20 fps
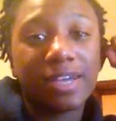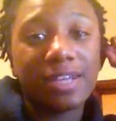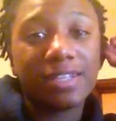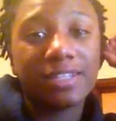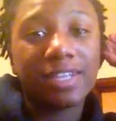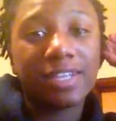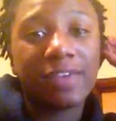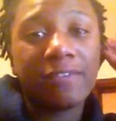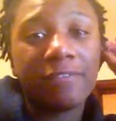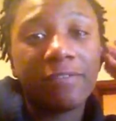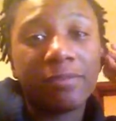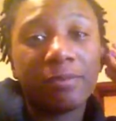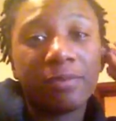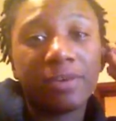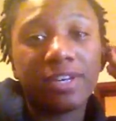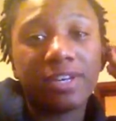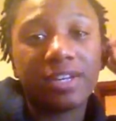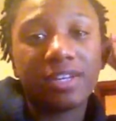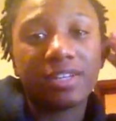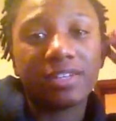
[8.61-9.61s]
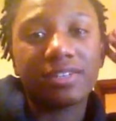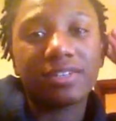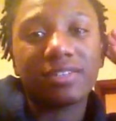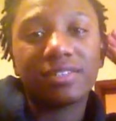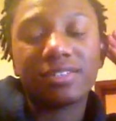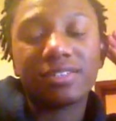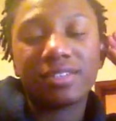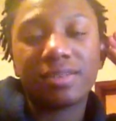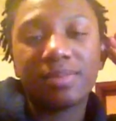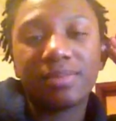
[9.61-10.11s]
I just came from running,
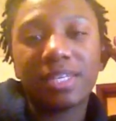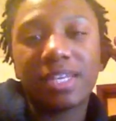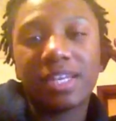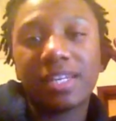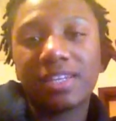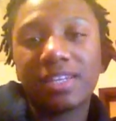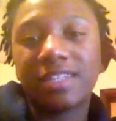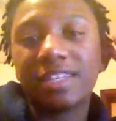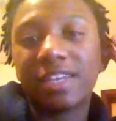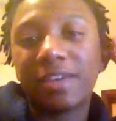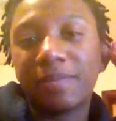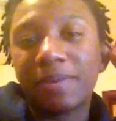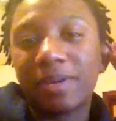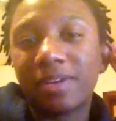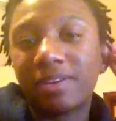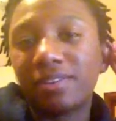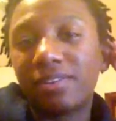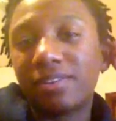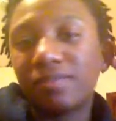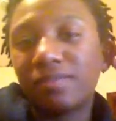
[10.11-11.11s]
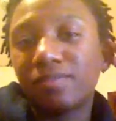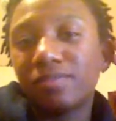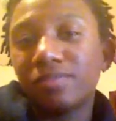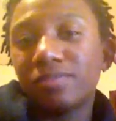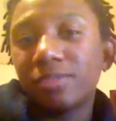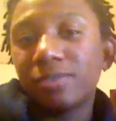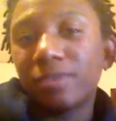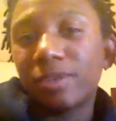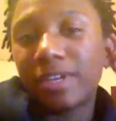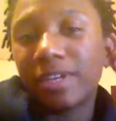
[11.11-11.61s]
so I'm taking the time out
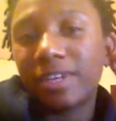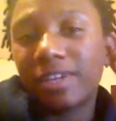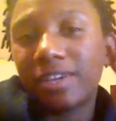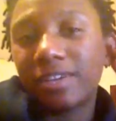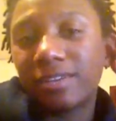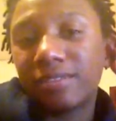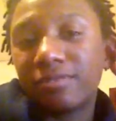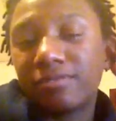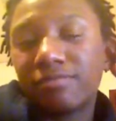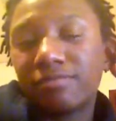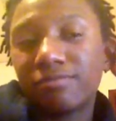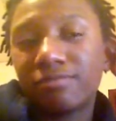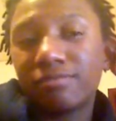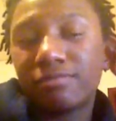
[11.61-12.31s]
right now